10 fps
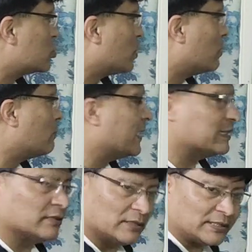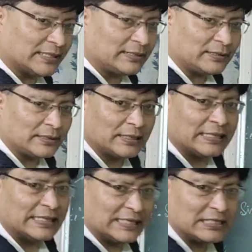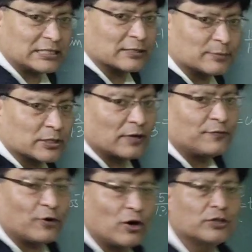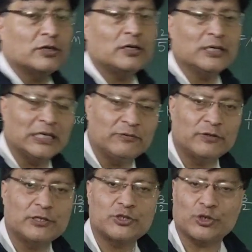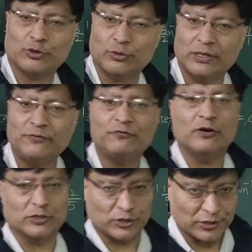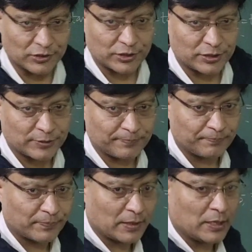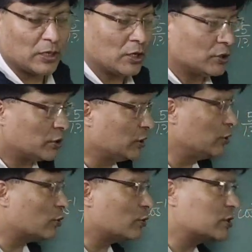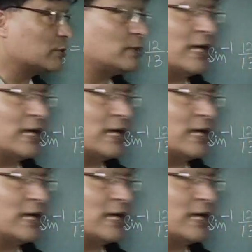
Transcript: 12 by 13 in terms of other inverse circular functions. So your question,